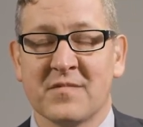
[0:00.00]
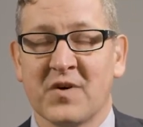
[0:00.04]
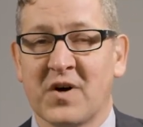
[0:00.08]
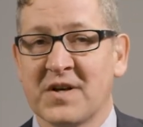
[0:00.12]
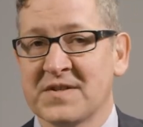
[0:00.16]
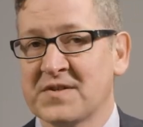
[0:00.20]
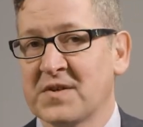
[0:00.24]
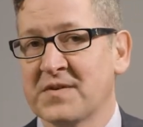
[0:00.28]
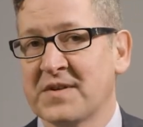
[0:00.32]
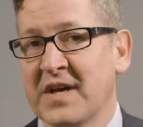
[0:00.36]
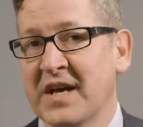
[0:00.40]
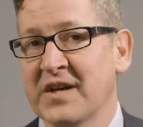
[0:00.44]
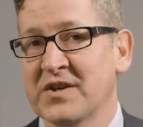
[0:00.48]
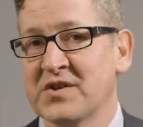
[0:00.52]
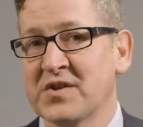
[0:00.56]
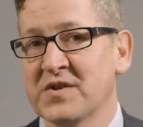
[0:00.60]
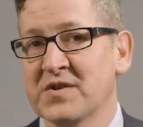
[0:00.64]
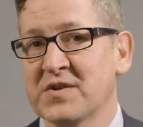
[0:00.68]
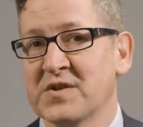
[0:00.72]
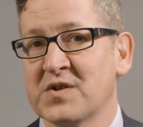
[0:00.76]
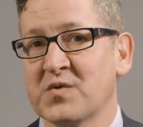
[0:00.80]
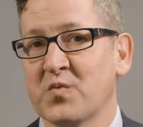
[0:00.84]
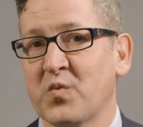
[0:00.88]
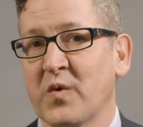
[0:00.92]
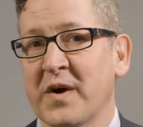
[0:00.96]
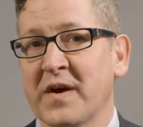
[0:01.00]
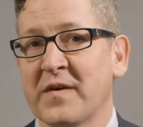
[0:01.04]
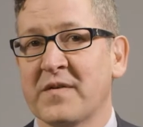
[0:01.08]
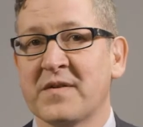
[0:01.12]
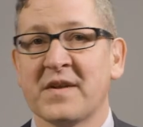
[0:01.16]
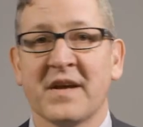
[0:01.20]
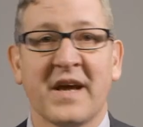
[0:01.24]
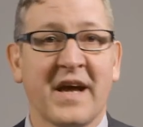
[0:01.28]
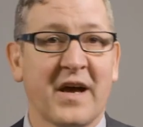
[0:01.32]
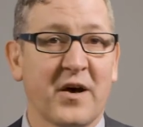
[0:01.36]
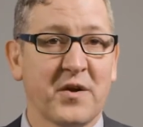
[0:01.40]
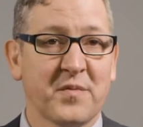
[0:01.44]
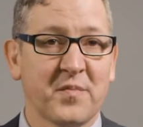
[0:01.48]
consultations
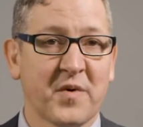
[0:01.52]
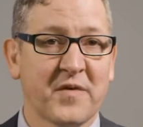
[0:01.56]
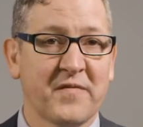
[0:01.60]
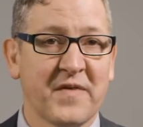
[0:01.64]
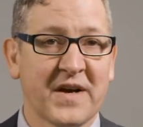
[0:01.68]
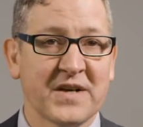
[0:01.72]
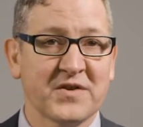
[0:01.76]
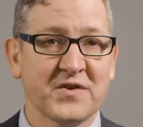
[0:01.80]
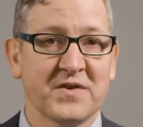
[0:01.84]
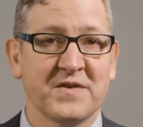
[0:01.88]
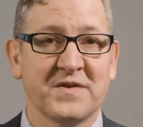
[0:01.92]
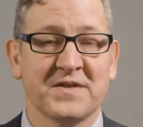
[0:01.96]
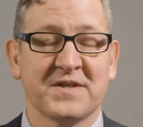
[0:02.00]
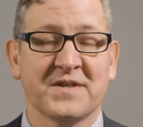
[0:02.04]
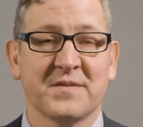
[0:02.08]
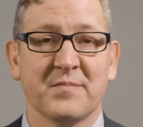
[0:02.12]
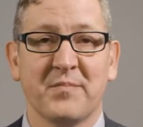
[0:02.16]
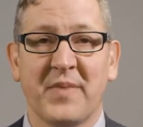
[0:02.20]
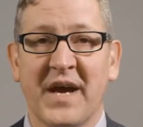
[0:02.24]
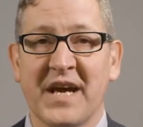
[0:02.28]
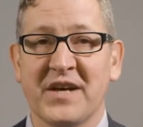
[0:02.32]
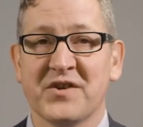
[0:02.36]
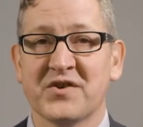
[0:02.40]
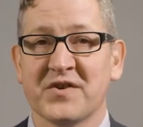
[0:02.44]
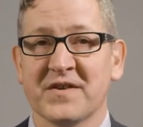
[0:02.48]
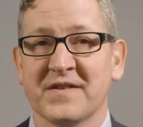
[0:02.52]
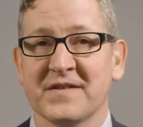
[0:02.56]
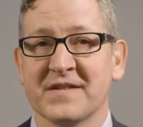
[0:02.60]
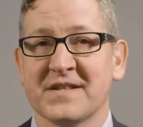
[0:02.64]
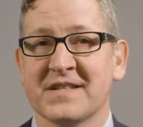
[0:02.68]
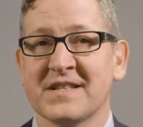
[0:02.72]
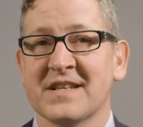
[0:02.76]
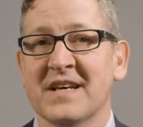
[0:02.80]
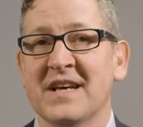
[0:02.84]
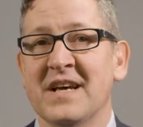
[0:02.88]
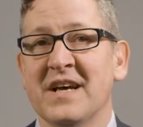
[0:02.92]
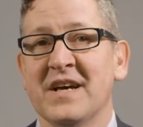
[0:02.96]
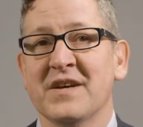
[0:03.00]
with health professionals and
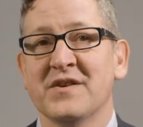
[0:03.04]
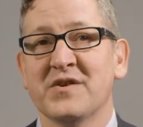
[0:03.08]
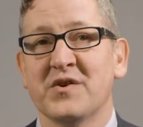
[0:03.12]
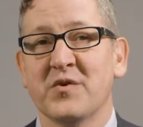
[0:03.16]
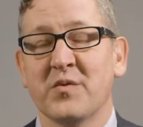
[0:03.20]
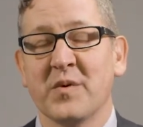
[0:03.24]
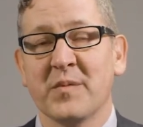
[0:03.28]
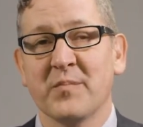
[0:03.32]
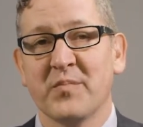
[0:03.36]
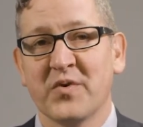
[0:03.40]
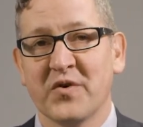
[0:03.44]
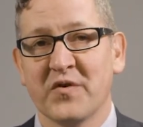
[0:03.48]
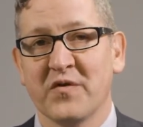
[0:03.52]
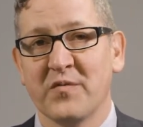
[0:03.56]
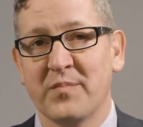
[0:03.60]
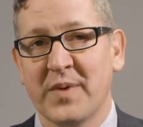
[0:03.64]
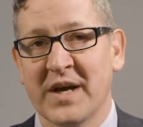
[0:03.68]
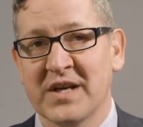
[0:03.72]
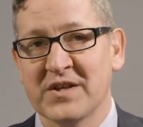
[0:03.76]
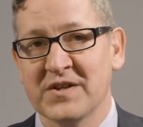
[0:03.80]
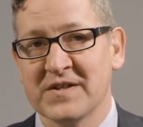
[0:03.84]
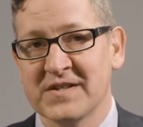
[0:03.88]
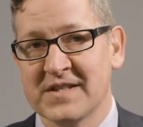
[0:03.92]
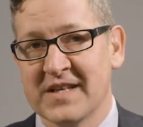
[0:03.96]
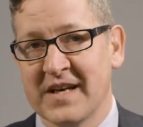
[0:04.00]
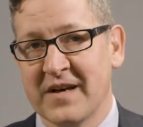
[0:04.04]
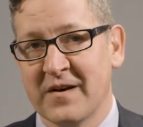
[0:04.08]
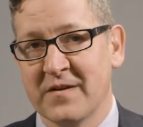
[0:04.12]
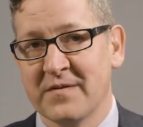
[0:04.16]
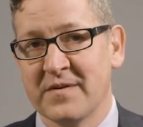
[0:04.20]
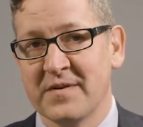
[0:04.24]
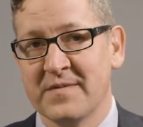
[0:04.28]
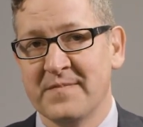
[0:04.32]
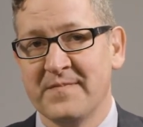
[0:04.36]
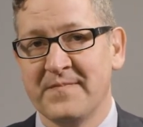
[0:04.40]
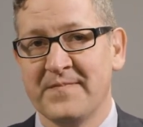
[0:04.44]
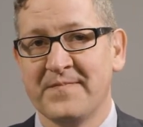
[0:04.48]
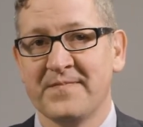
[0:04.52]
patients to improve patients'
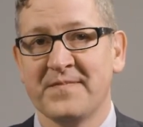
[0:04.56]
health.